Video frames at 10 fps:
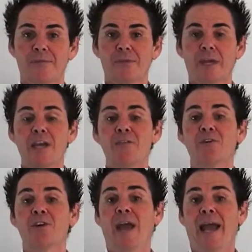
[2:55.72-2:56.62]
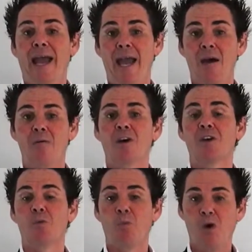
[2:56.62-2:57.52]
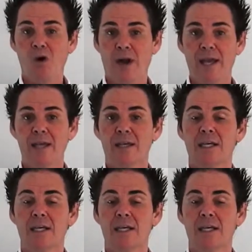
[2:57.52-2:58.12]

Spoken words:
even how and why